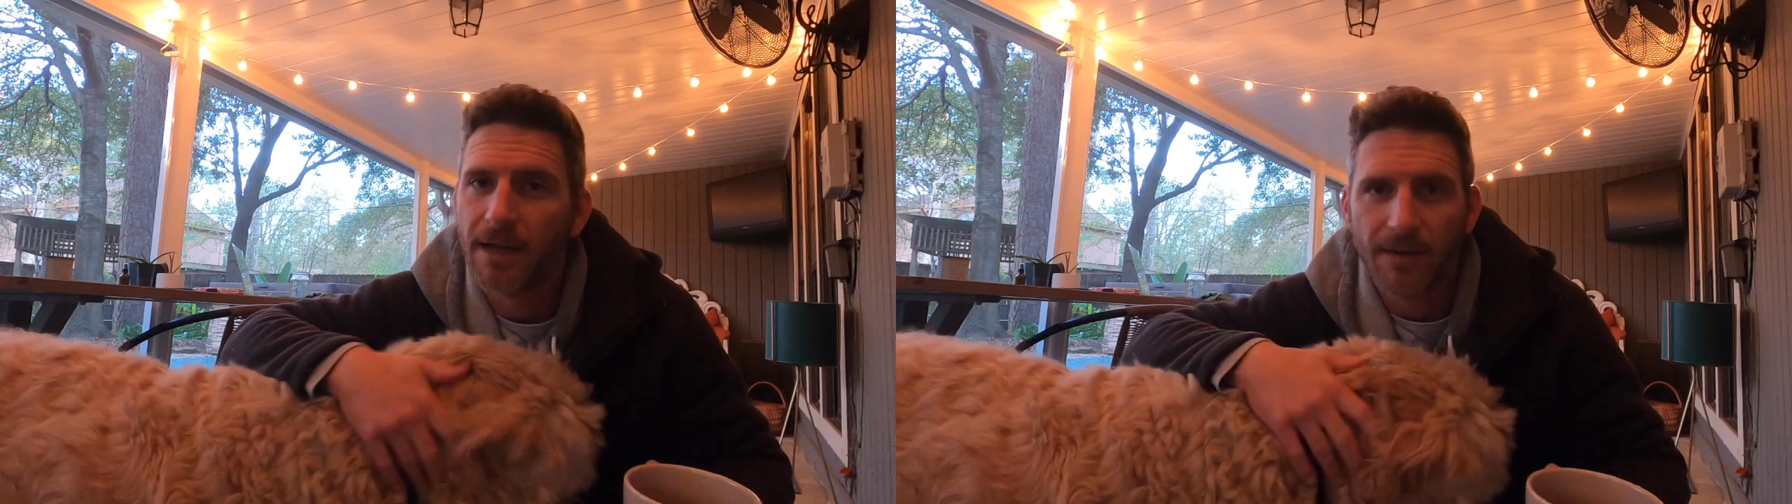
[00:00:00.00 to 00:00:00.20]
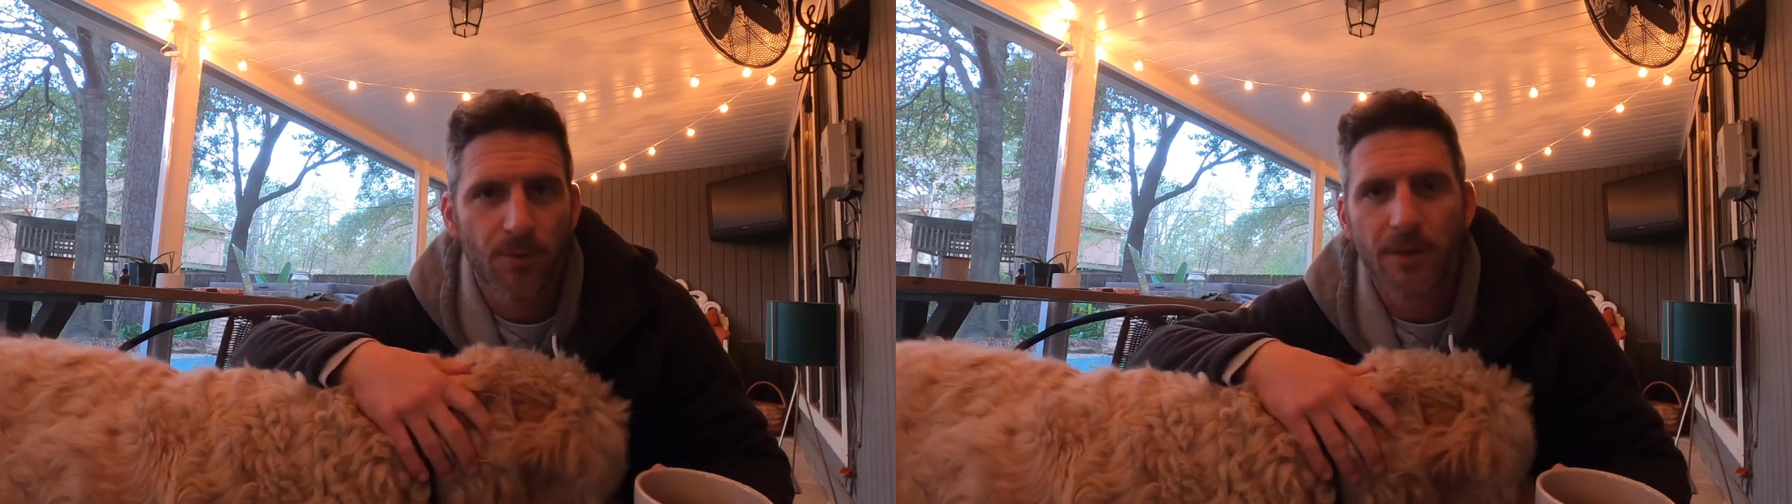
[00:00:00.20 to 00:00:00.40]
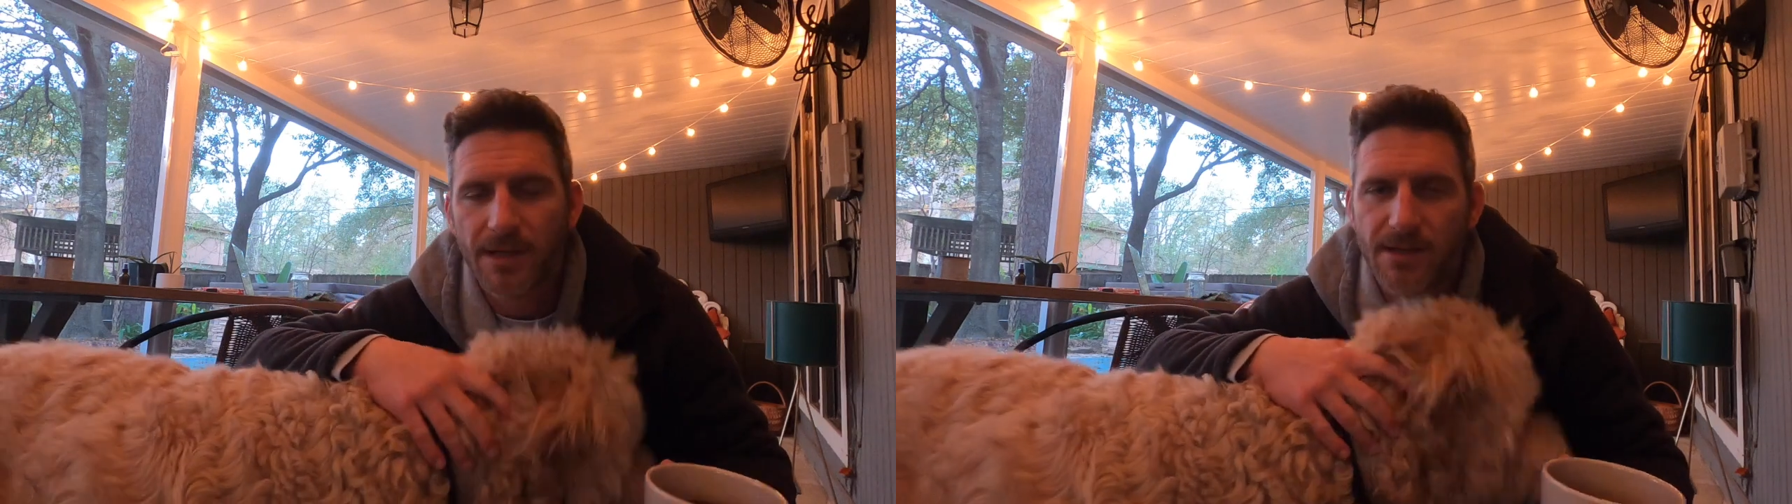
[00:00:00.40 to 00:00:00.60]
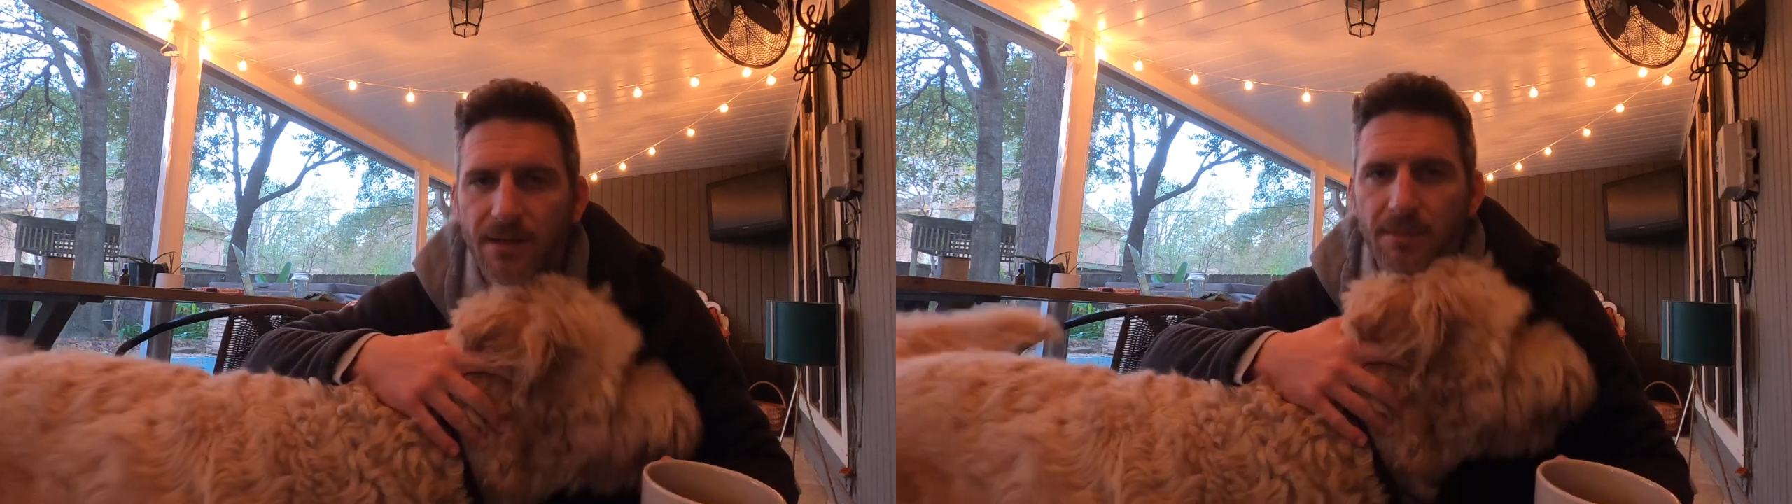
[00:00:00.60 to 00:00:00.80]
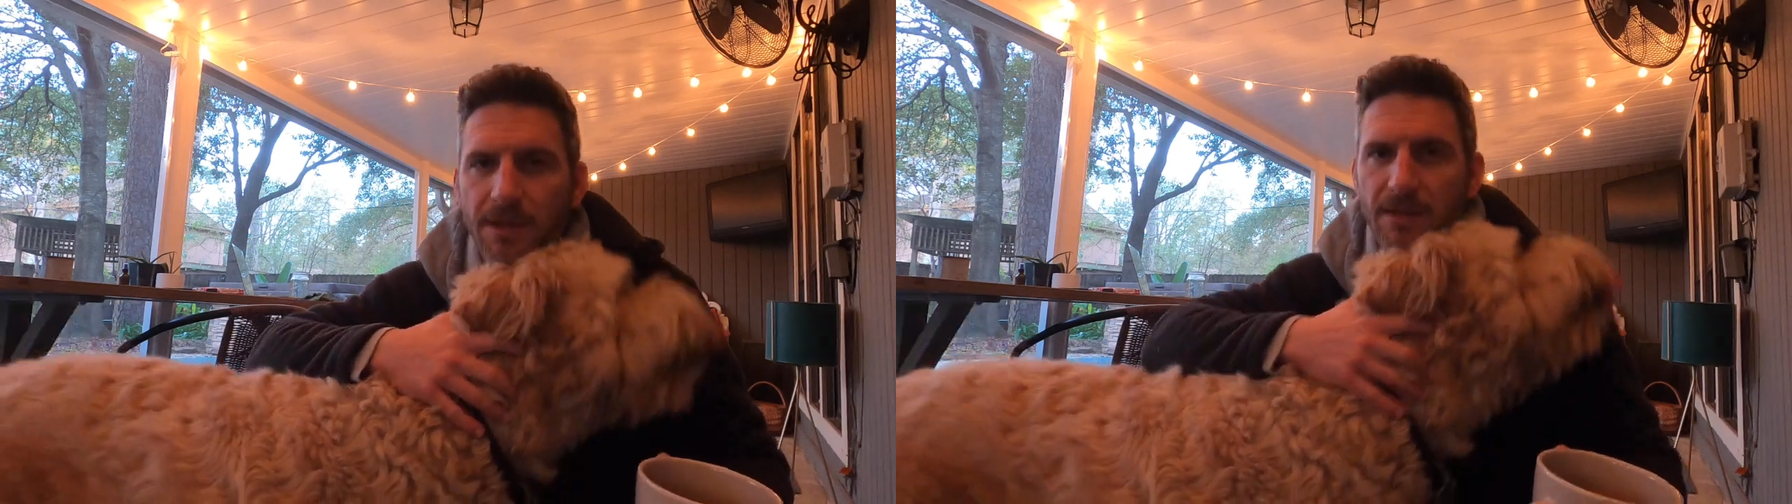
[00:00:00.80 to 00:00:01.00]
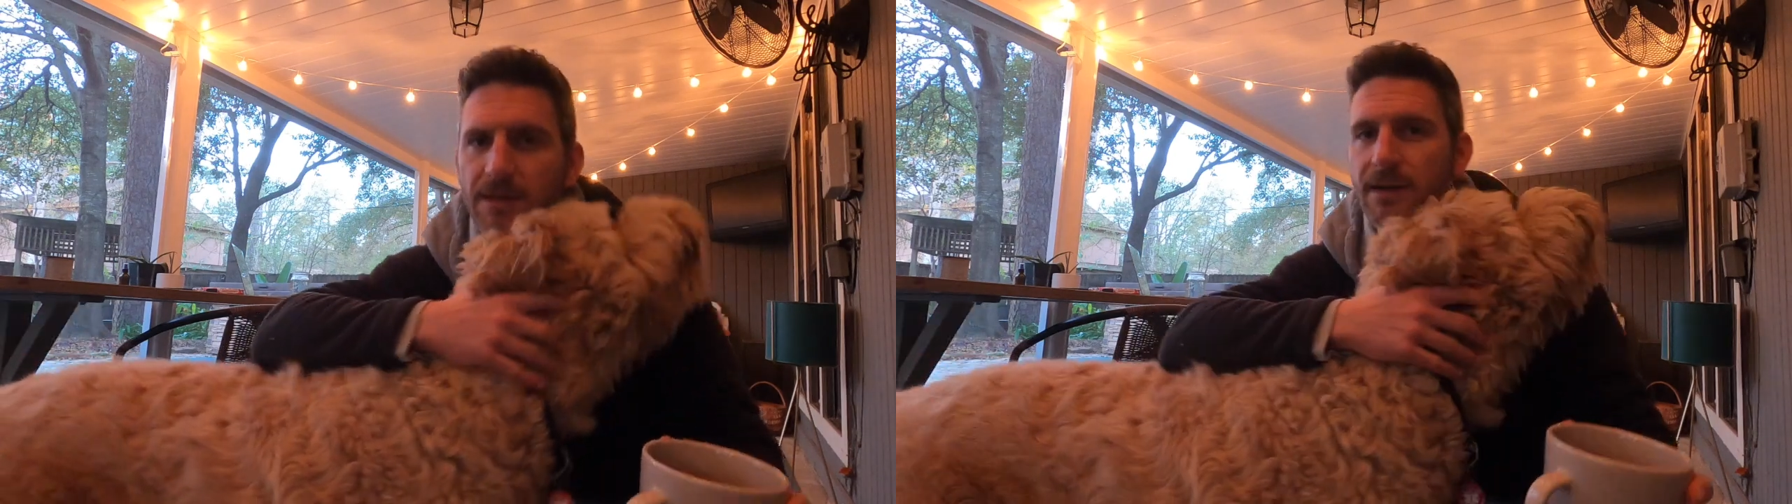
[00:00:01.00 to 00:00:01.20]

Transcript: everybody's going to be at